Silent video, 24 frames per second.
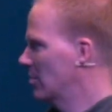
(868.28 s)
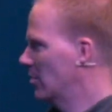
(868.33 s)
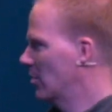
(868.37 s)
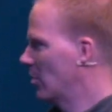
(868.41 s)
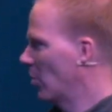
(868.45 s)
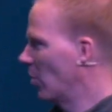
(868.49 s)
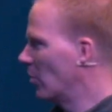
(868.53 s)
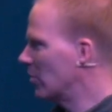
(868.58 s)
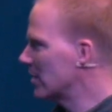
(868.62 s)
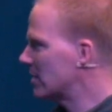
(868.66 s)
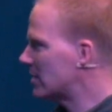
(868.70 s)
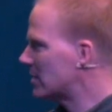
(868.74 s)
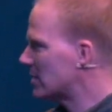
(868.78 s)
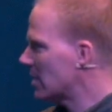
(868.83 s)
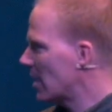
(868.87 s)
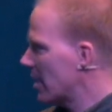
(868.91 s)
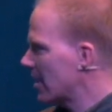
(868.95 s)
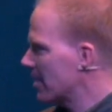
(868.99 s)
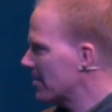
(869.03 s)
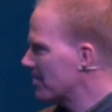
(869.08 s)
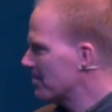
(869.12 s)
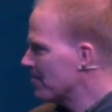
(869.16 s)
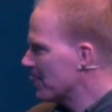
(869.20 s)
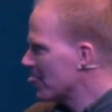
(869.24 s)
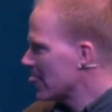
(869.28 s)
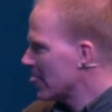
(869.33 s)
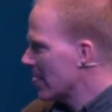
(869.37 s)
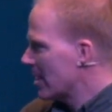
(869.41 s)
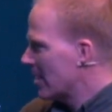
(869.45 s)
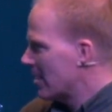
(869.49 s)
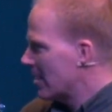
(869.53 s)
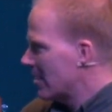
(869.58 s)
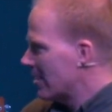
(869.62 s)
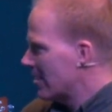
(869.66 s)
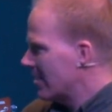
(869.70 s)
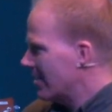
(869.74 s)
Or we say,
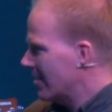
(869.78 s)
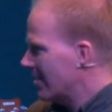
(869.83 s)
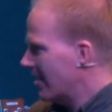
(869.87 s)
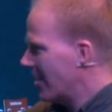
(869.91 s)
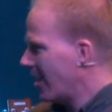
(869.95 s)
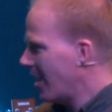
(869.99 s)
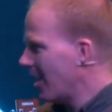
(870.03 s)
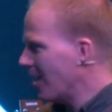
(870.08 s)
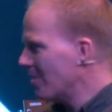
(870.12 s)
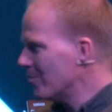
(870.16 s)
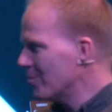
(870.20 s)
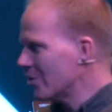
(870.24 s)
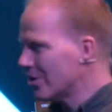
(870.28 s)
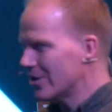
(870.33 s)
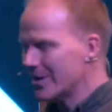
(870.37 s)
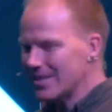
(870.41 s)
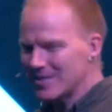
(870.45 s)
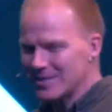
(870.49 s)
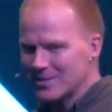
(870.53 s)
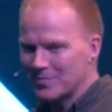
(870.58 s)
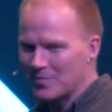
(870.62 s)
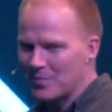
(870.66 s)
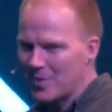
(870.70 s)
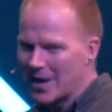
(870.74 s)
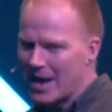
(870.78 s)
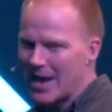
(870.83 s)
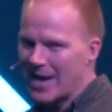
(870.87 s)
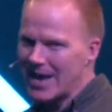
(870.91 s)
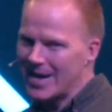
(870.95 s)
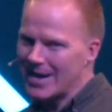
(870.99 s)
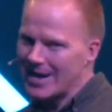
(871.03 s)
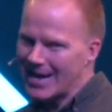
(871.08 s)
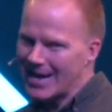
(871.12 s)
I'm not as bad